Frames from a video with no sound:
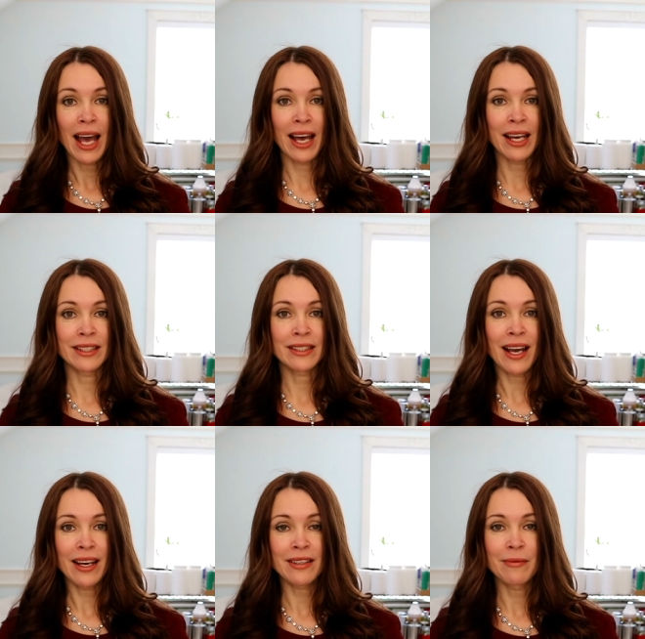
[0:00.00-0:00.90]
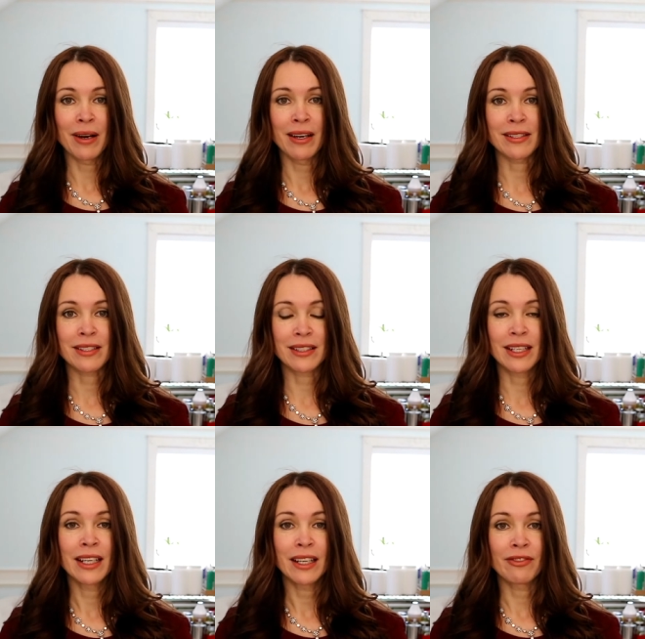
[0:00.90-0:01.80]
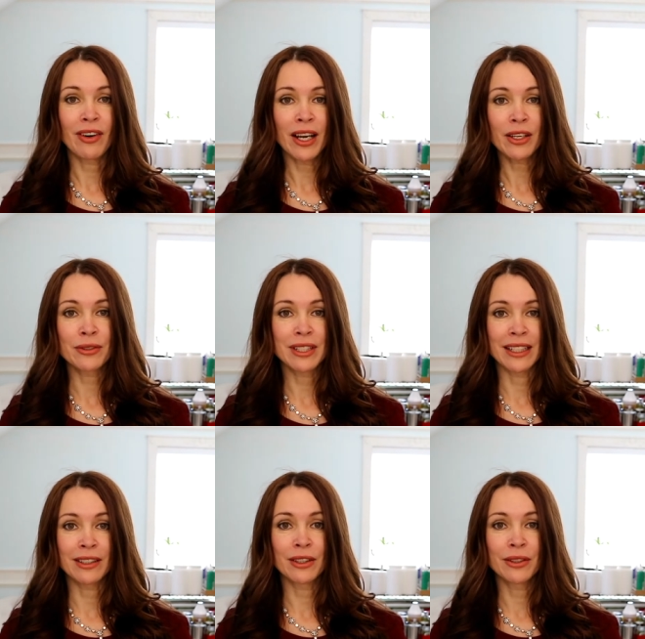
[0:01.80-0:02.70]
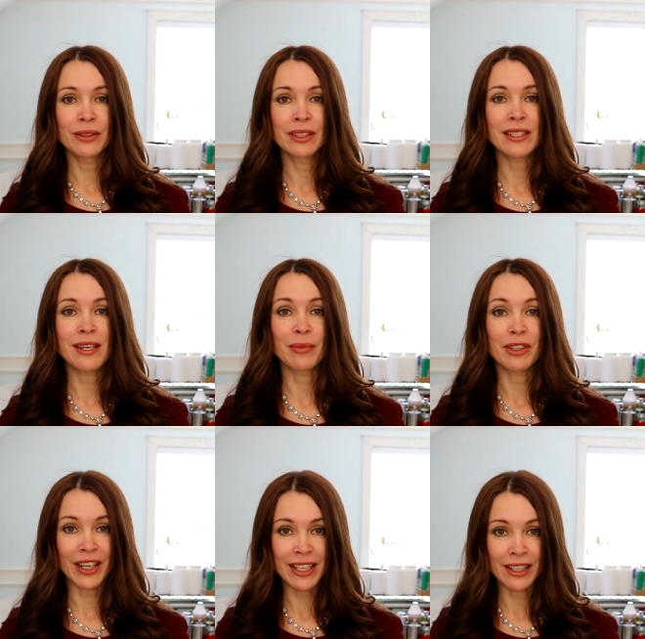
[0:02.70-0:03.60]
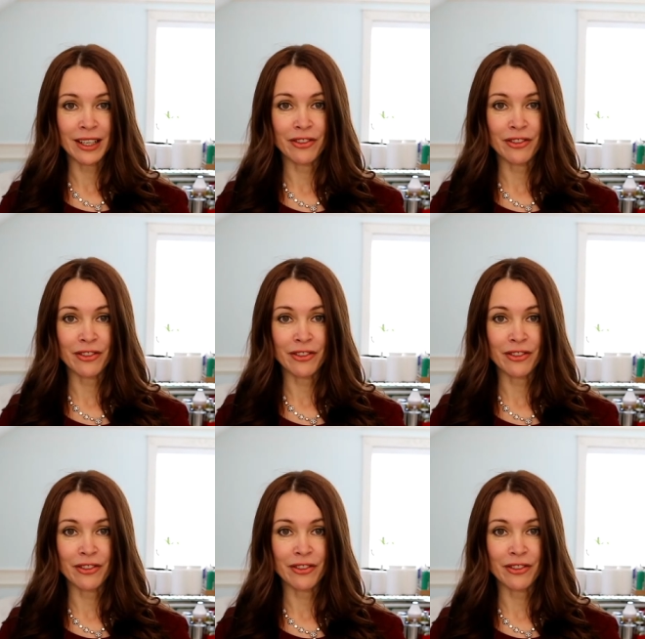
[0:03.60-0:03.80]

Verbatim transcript: and Adam asked if I could include some greeting